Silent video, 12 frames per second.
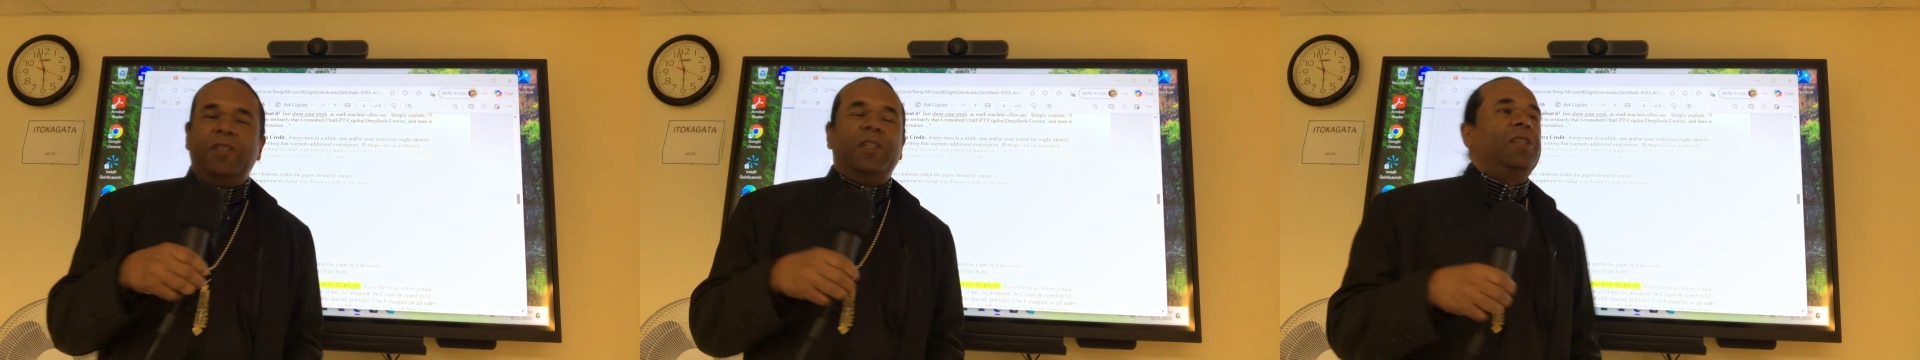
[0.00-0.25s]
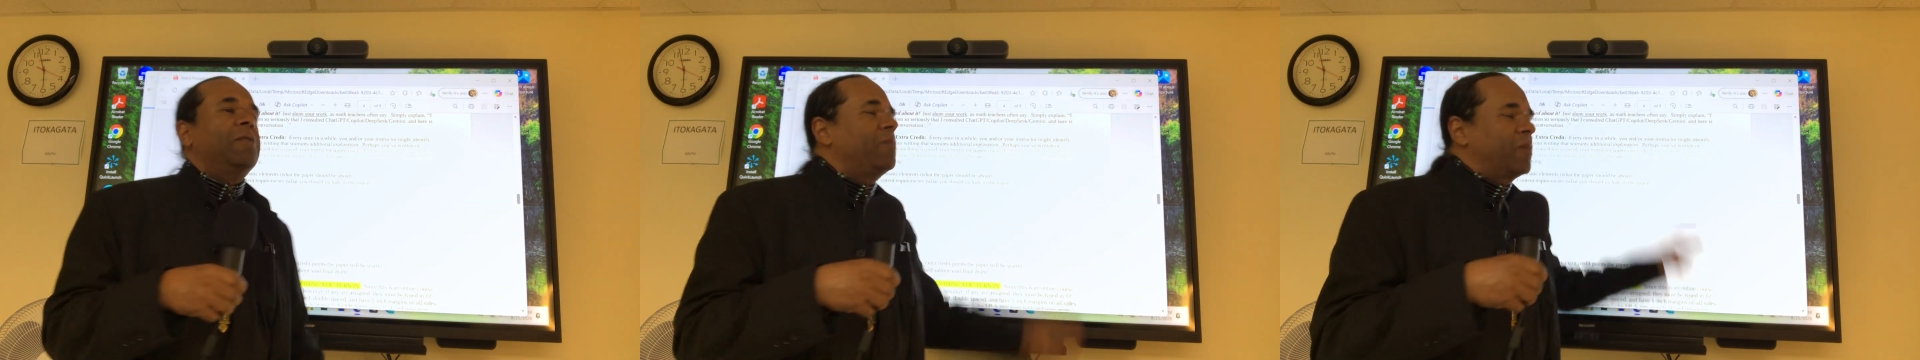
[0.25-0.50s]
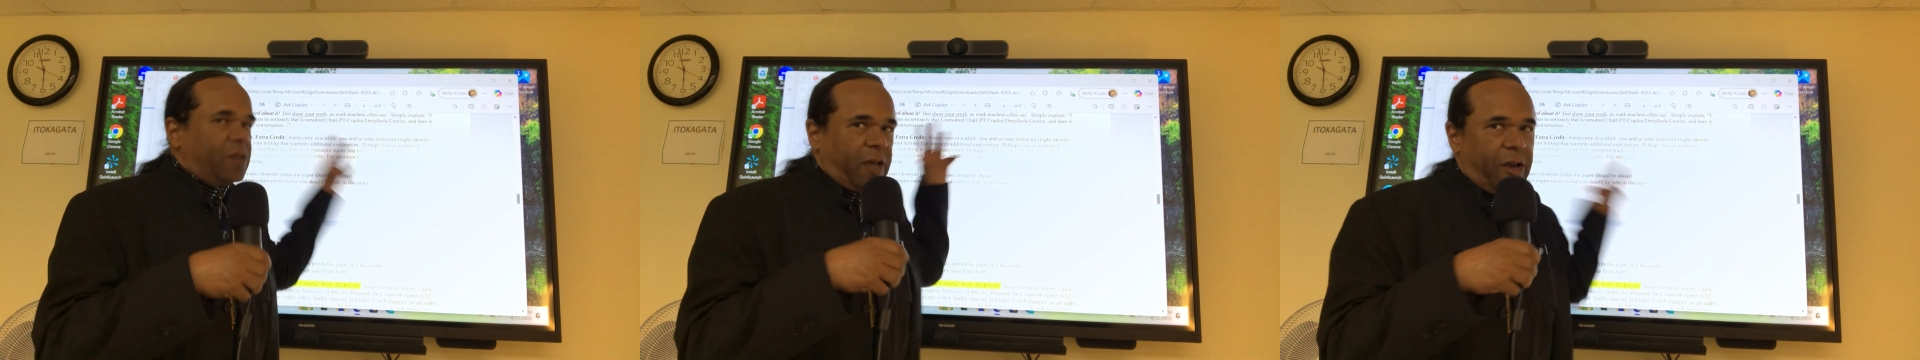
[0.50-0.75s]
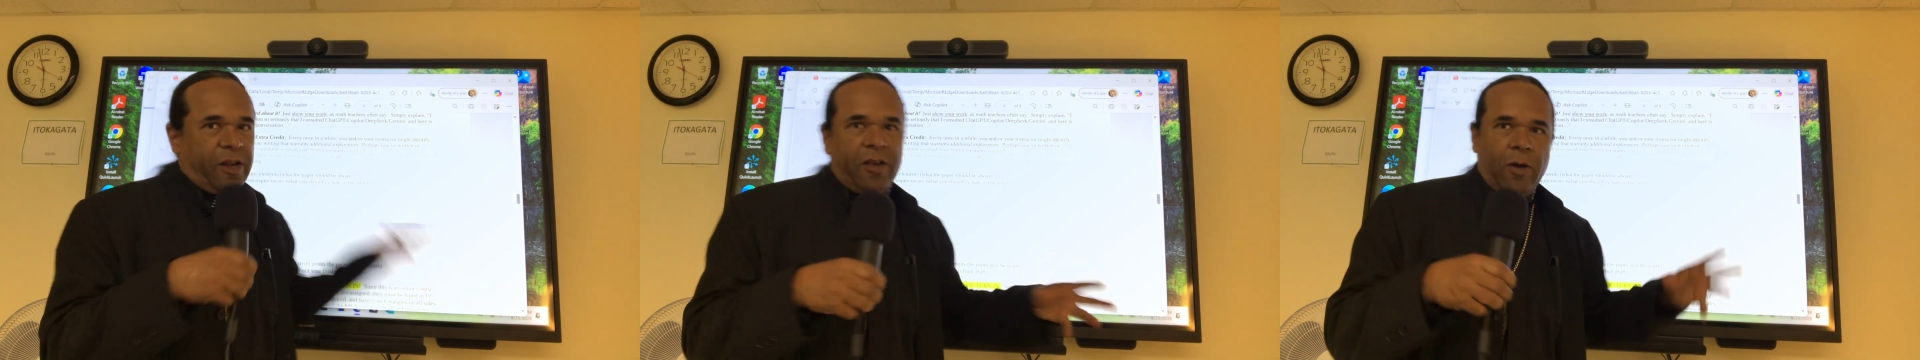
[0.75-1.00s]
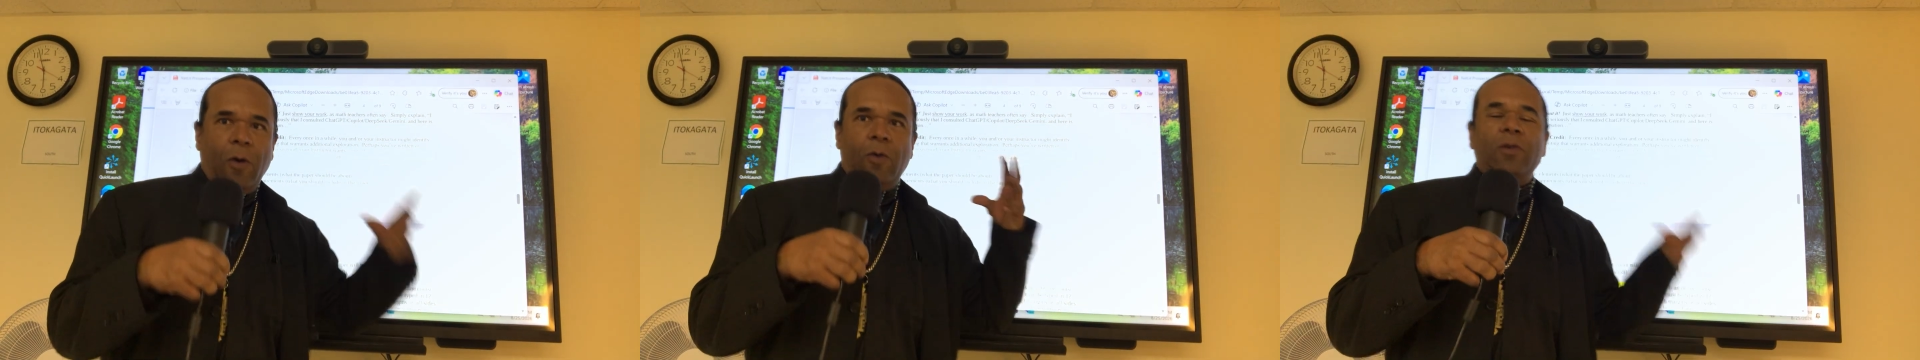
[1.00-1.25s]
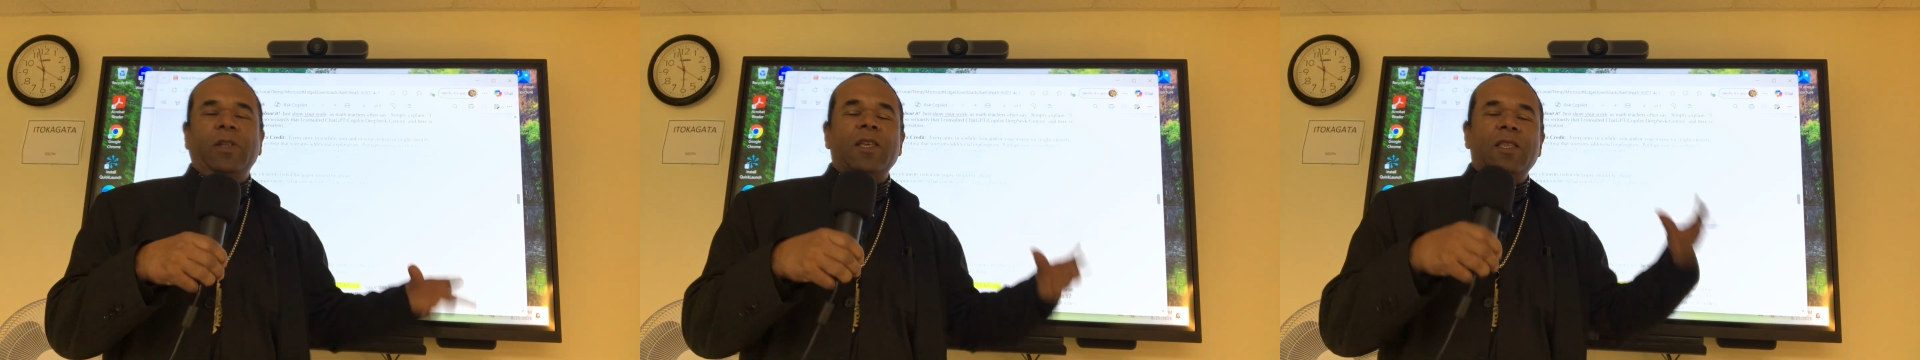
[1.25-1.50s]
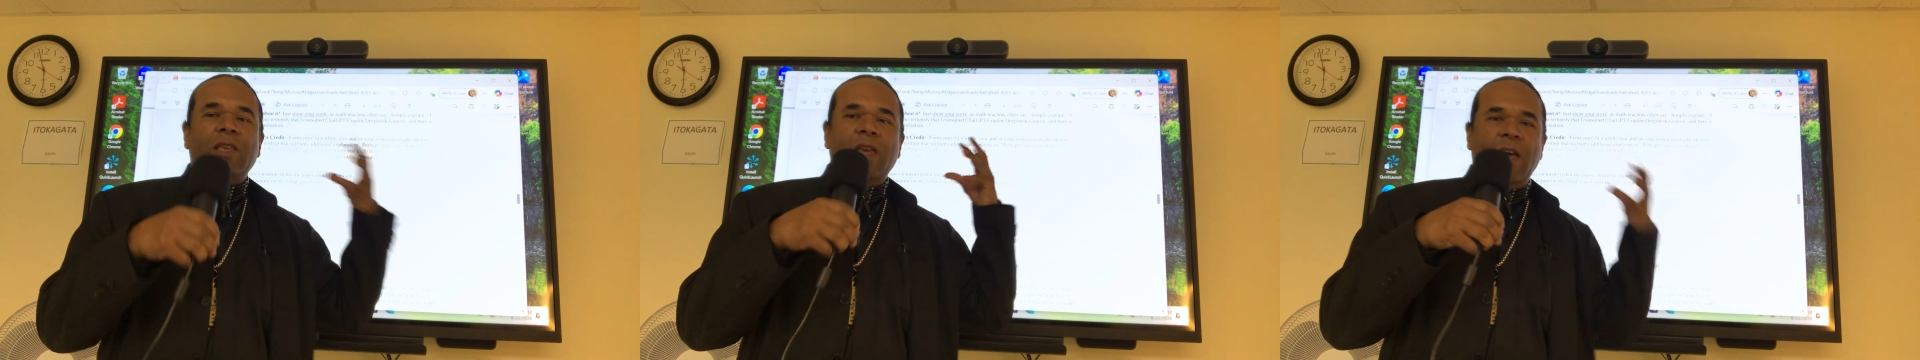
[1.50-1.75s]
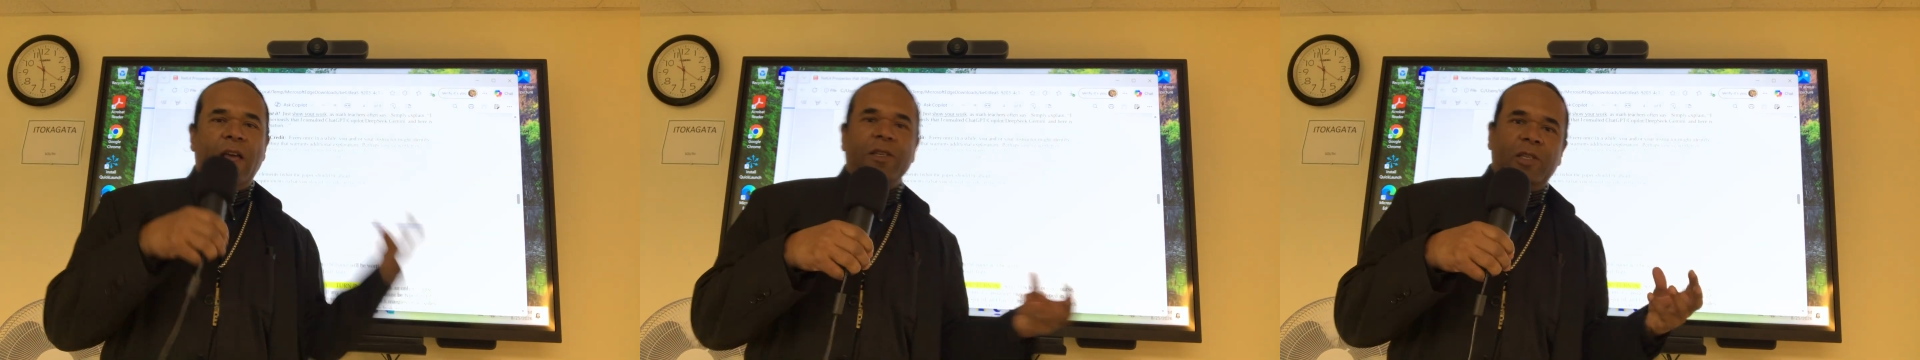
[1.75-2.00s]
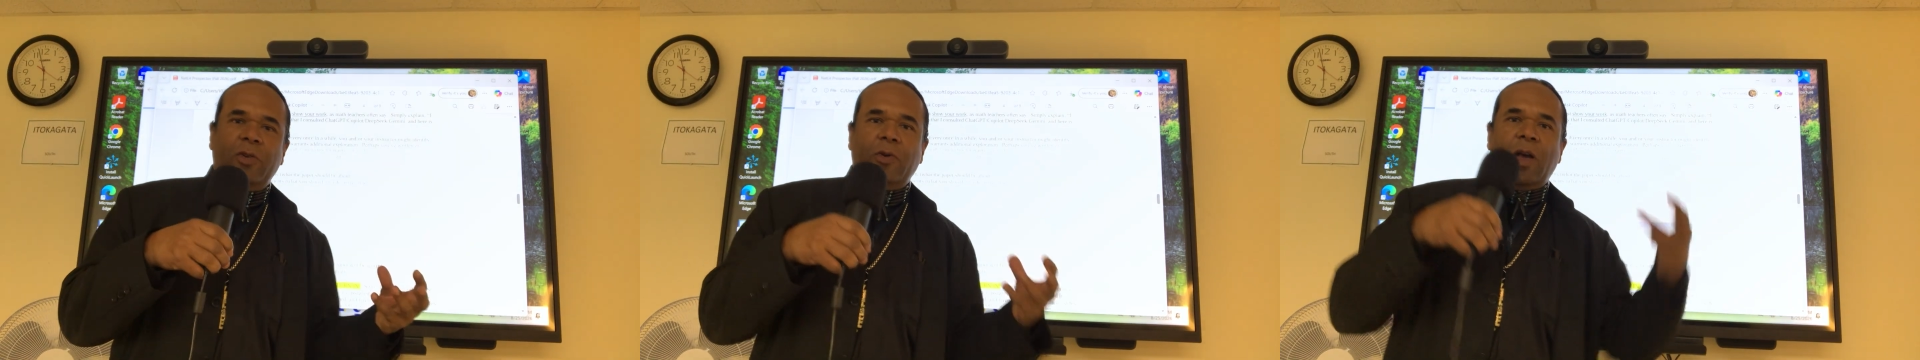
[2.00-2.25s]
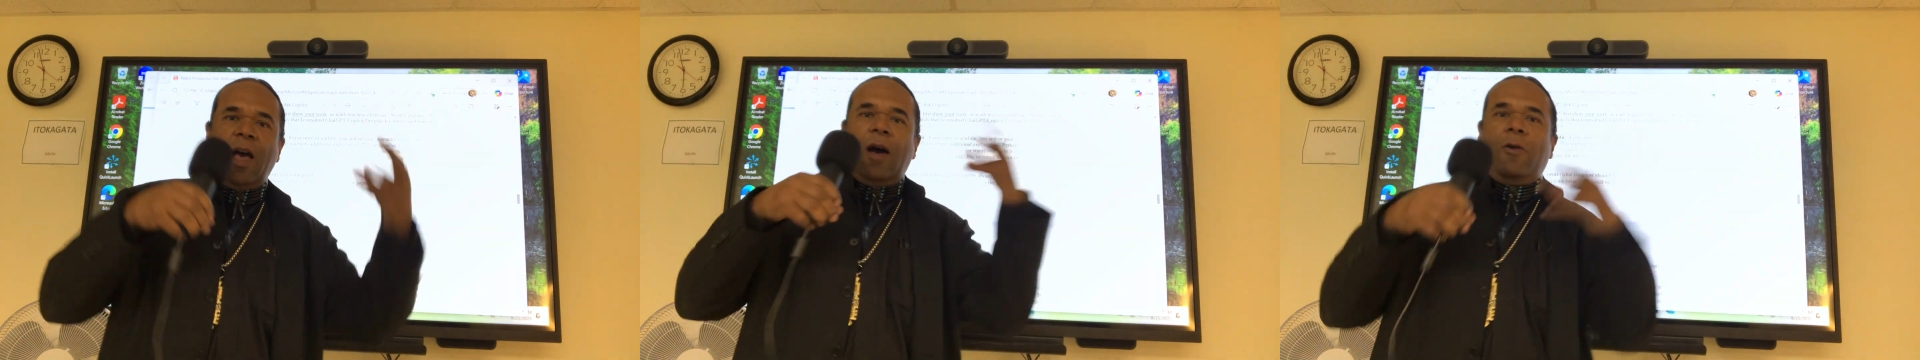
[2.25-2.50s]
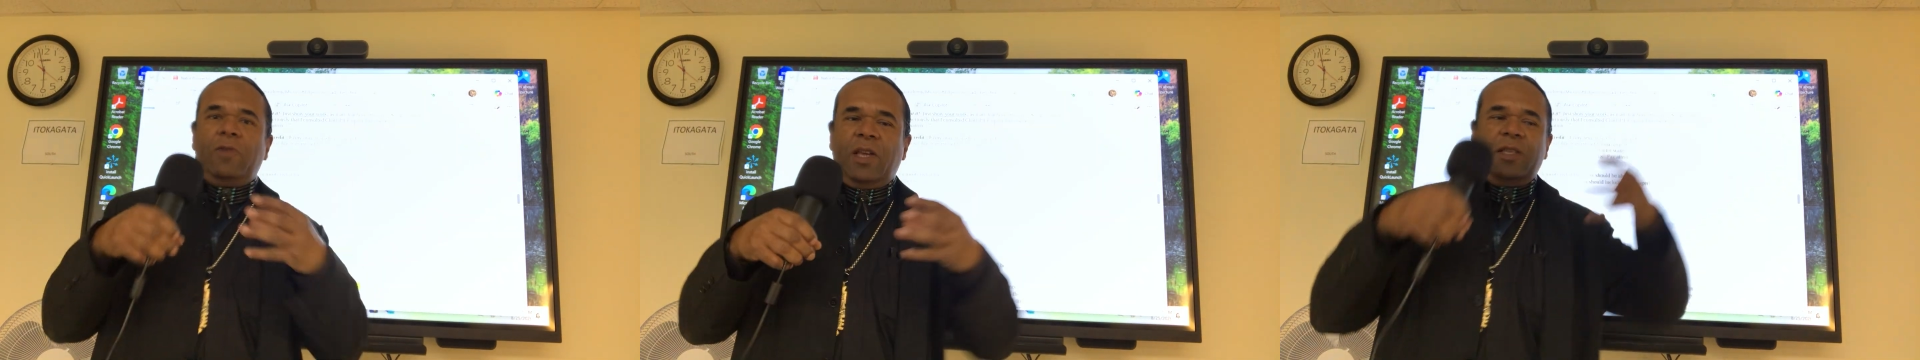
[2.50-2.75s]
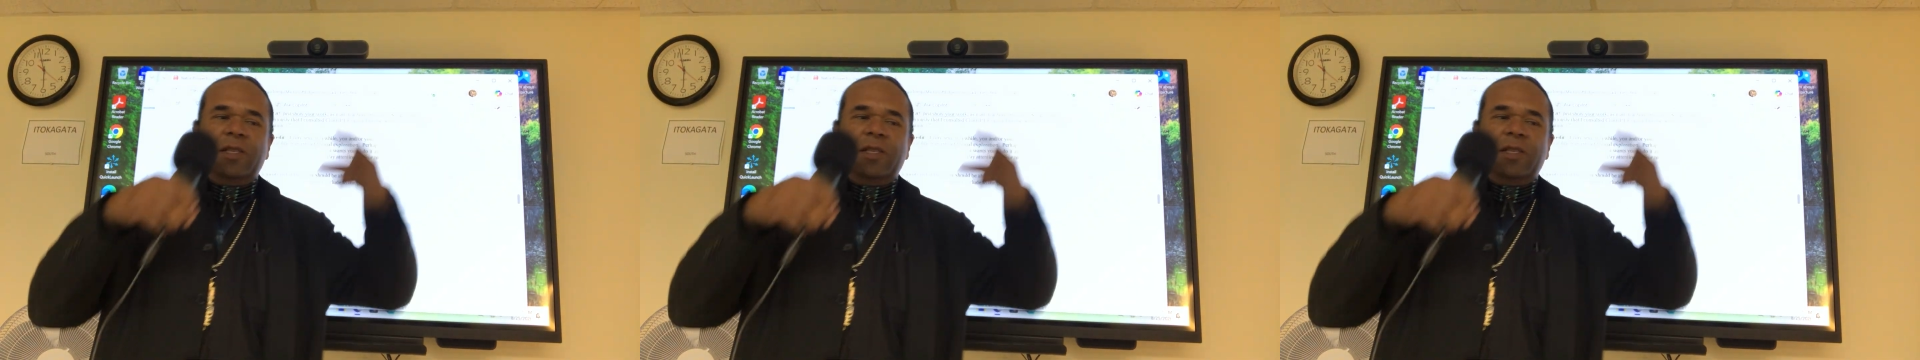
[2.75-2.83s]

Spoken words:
just cutting only the answer out and